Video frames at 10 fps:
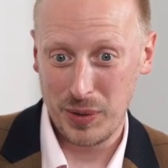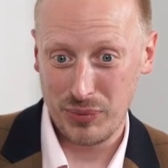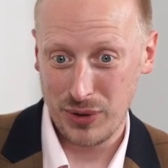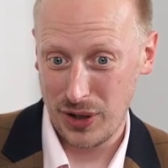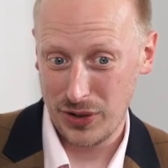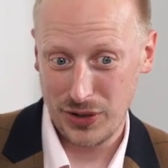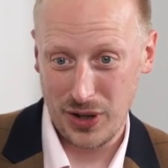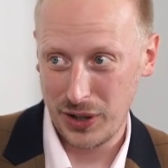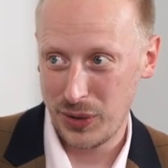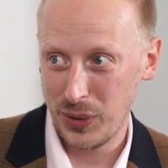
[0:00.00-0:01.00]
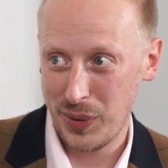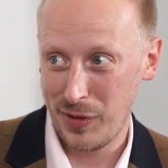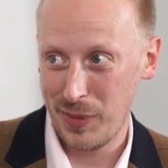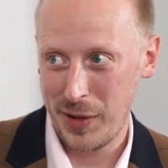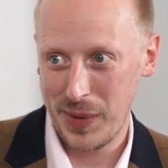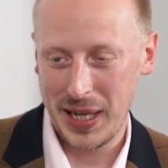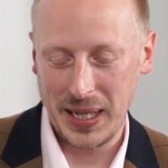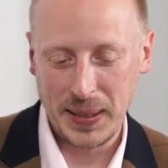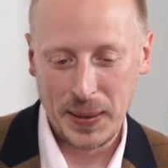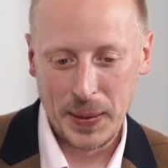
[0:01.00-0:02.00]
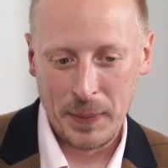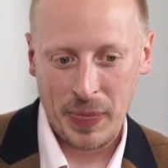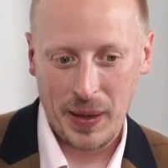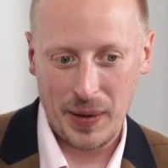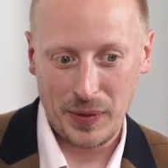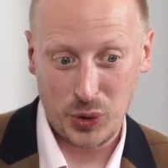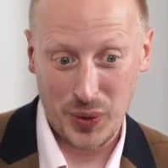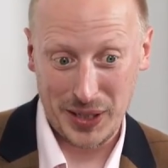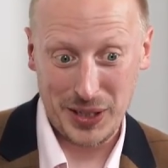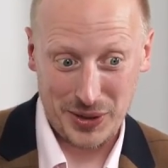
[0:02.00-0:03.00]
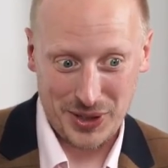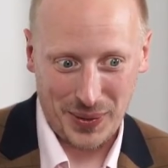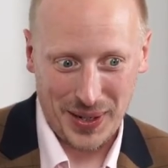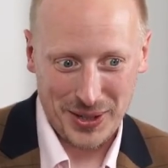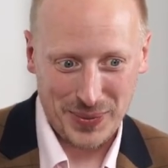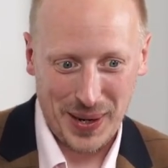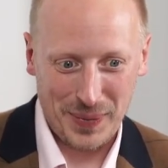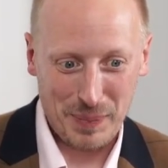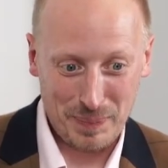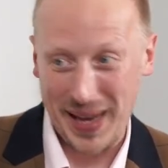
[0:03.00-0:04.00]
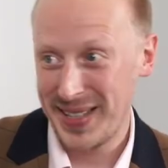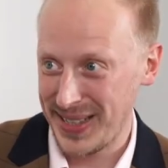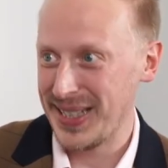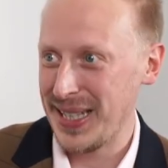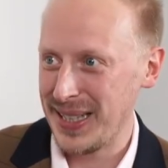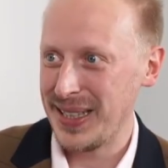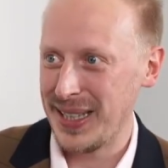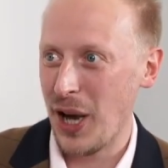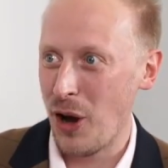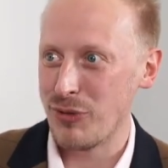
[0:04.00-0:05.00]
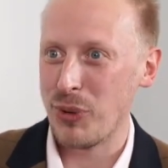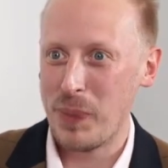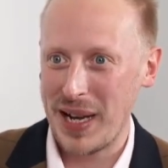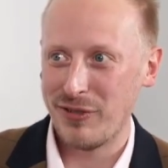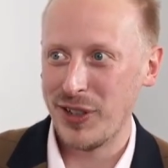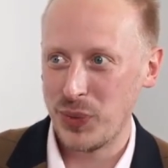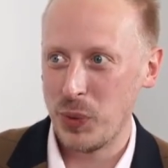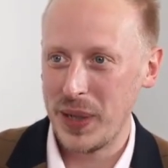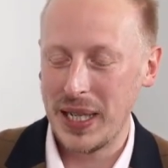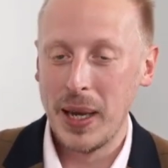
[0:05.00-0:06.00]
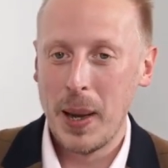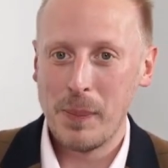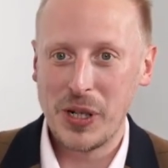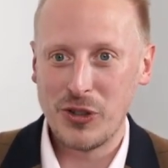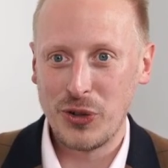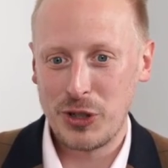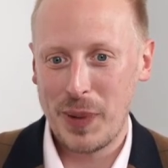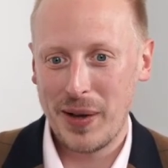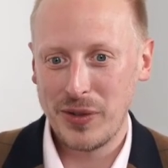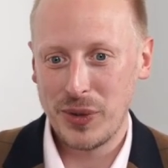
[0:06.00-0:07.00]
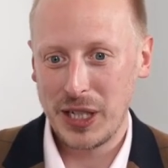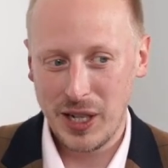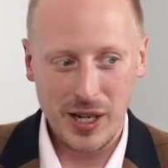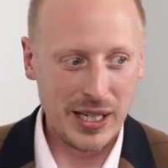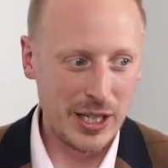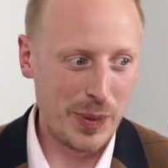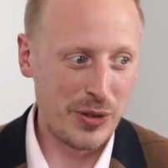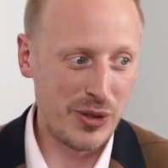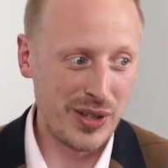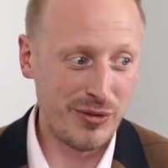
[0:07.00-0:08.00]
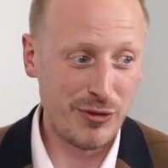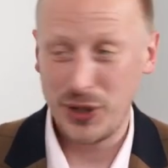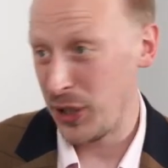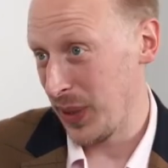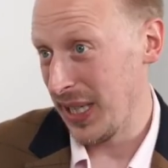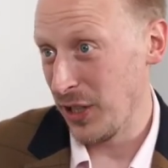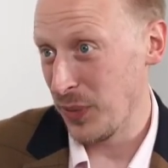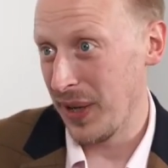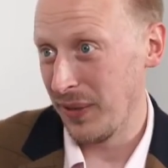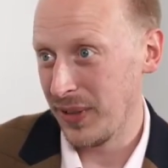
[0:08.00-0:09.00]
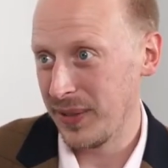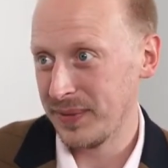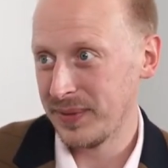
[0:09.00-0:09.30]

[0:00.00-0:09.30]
the product cycle, wherever it may be, and the quicker you do it as well, the better the overall benefits will be. But it's not just about doing it early, it's about doing it frequently as well, right?